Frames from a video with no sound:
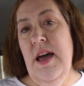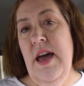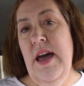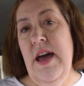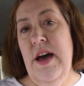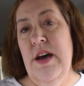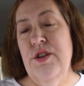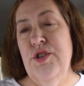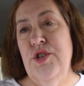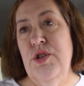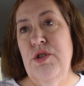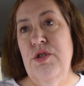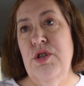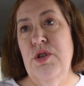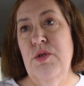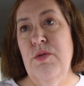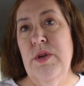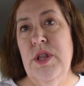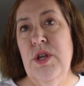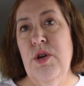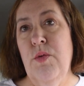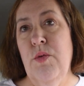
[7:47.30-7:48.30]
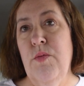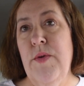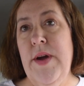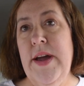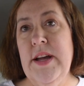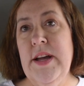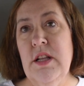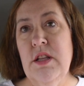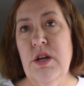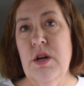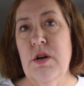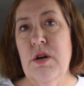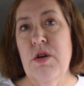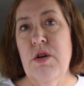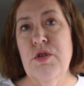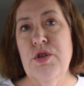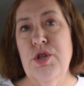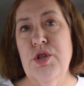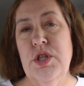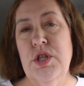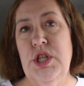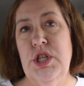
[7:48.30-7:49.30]
as you do with your regular
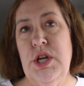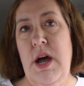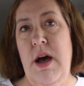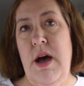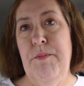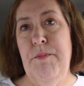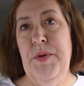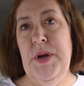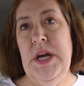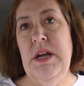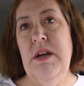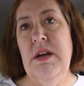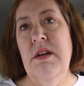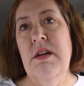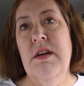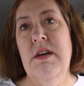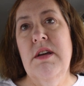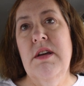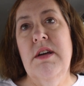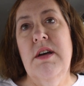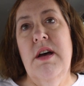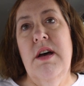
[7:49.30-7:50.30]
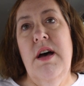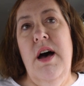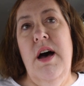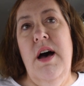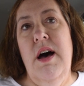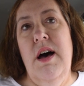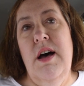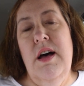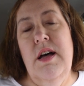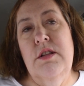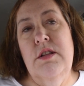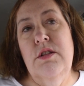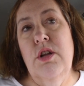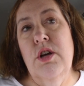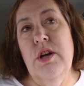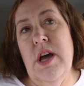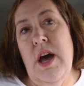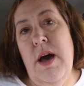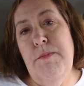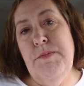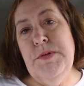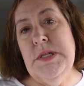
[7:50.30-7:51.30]
grocery shopping.
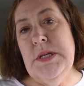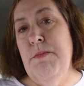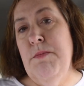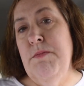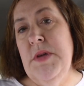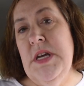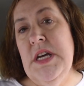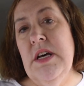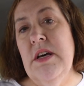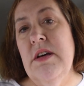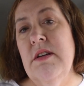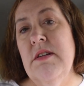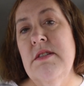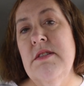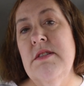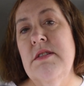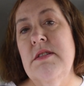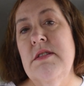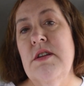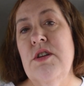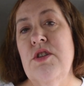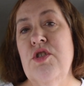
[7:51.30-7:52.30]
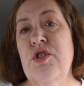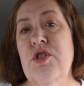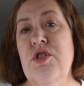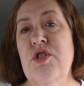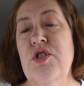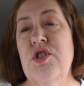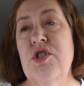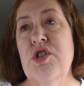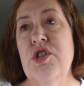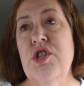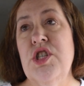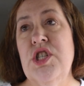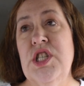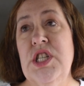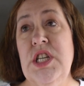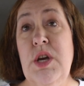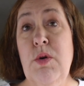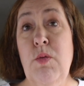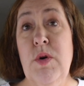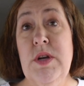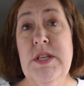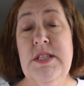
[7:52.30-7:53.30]
Look up some meals,
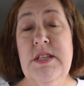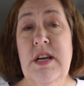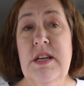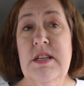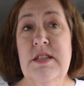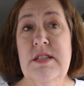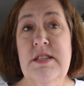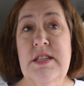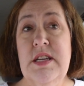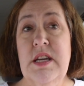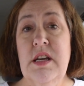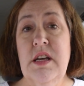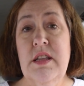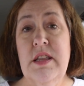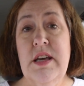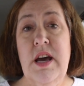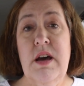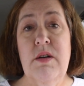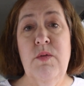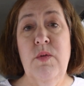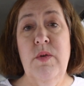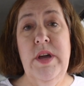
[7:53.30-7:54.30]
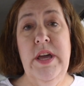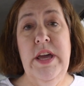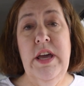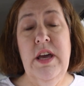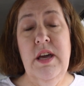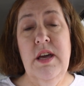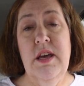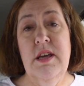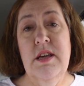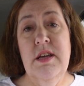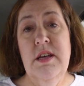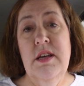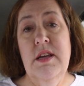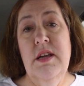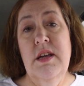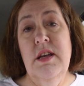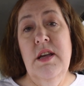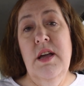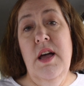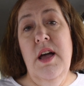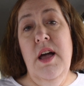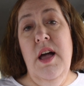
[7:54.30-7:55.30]
see what's on sale that week
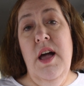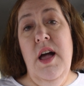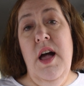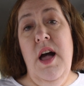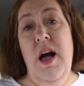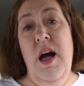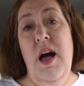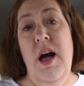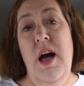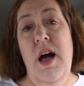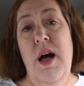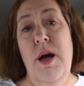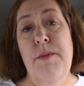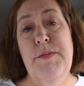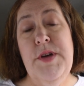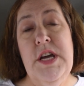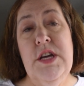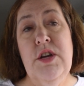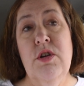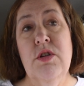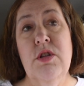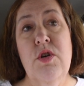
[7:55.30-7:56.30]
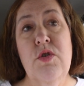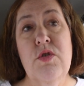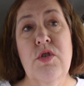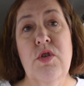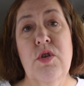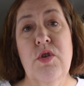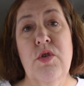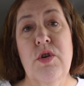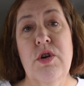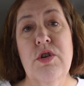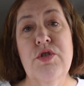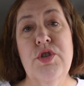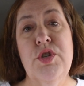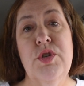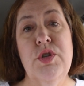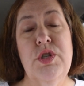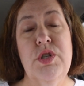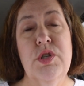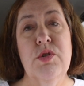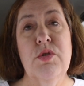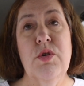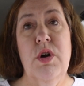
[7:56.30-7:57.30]
at your local
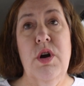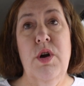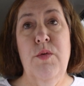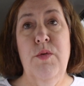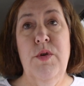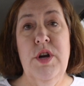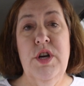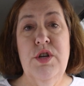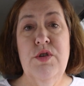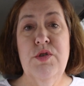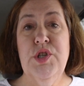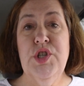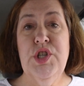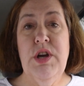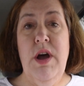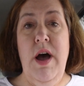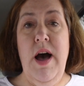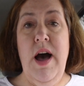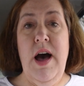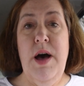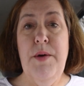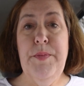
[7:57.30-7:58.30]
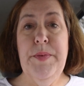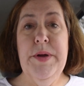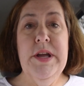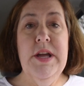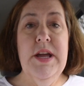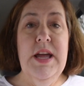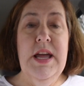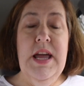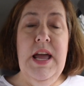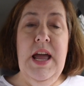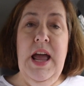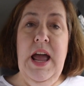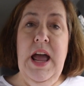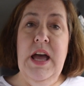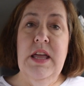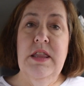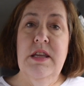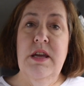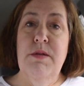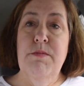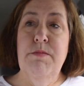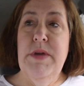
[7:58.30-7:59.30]
grocery store where you shop,
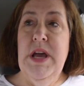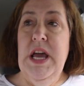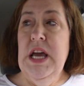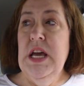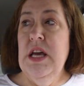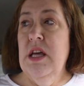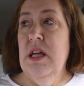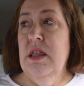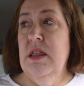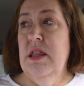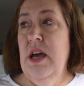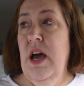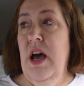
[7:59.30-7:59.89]
and then make the